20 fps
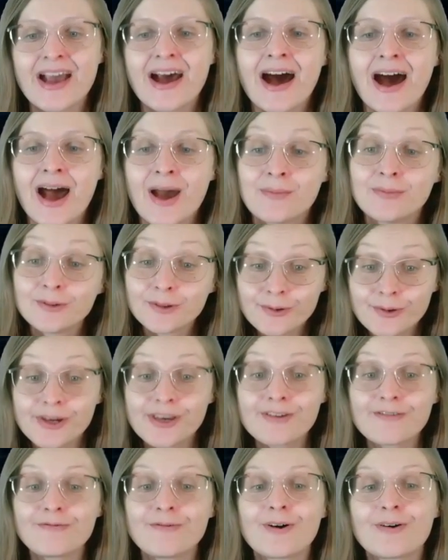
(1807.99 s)
I'm
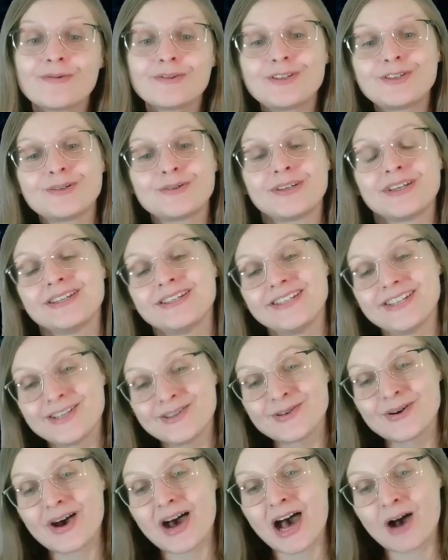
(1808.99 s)
looking forward to
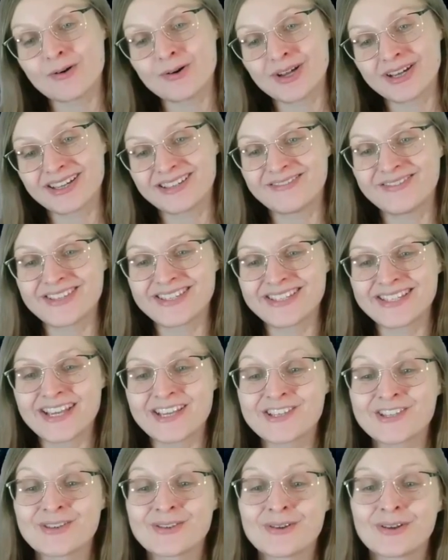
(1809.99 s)
continue our
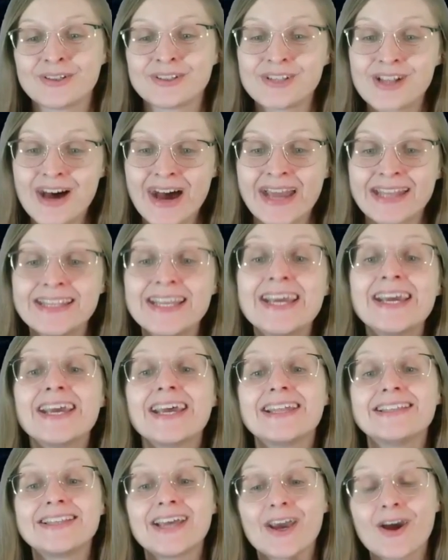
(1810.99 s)
conversation online,
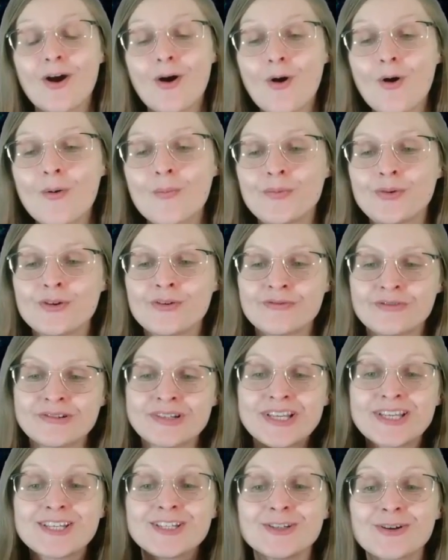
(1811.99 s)
and I hope you will
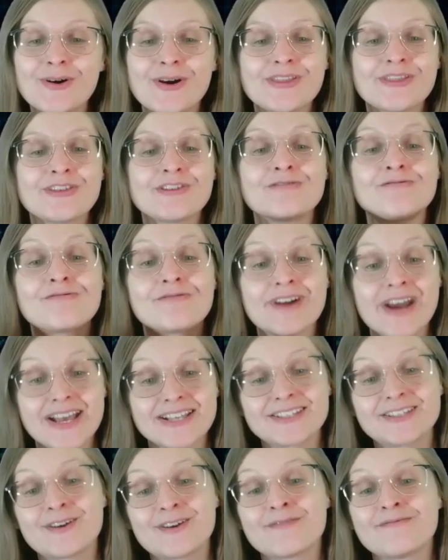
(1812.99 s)
enjoy the
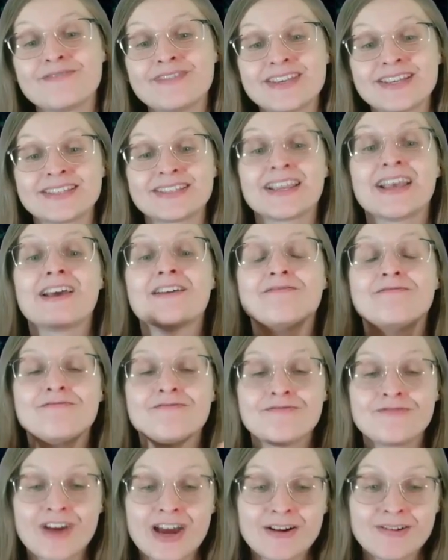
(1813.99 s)
rest of this
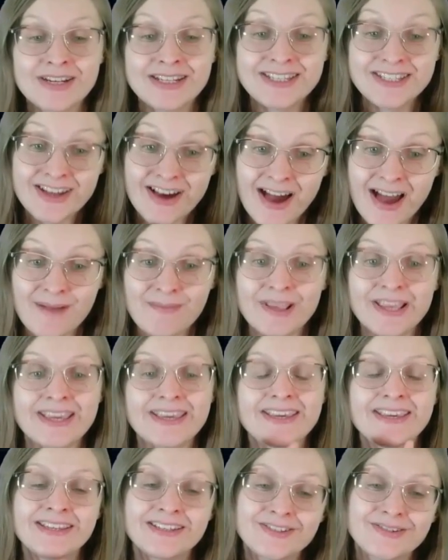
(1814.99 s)
very
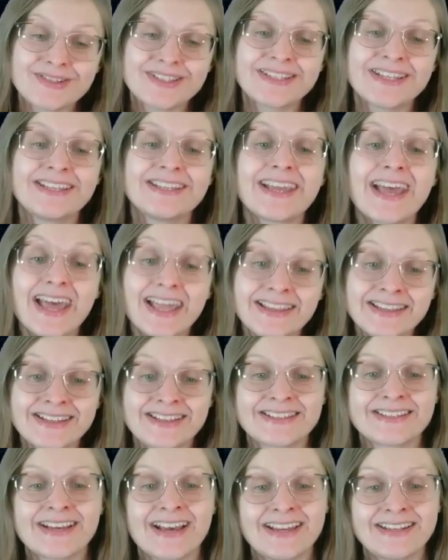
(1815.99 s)
timely, interesting, and
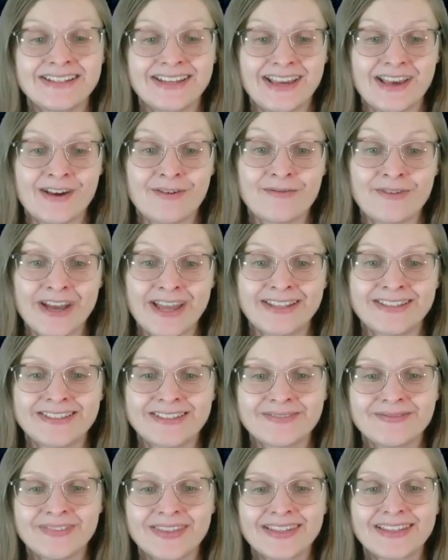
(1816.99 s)
exciting event.
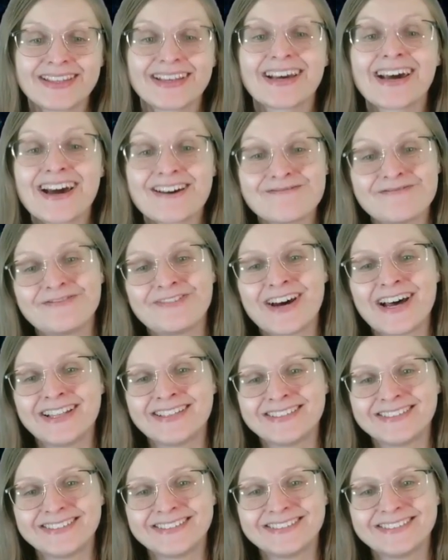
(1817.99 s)
Have
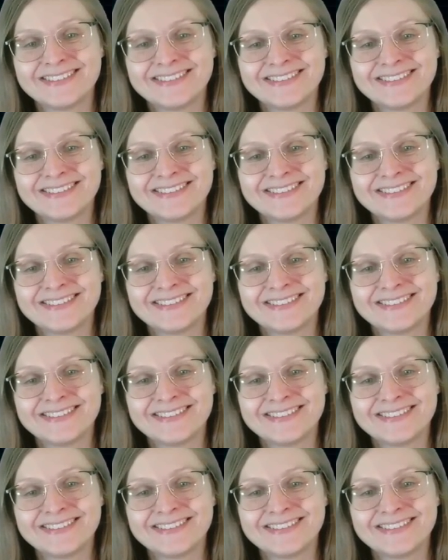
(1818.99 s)
fun!